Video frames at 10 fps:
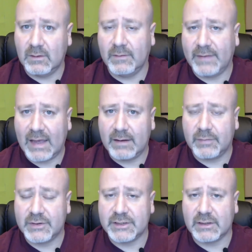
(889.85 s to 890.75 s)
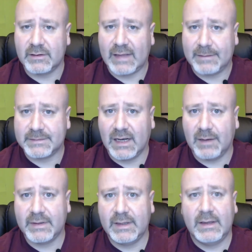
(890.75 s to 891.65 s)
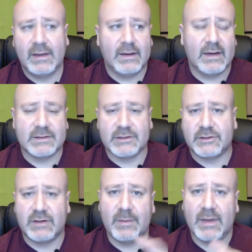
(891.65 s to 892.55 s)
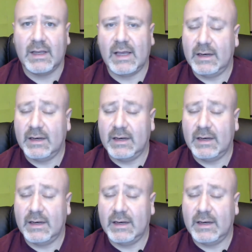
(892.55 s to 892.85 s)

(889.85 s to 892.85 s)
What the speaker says: on that particular laptop as it's streaming,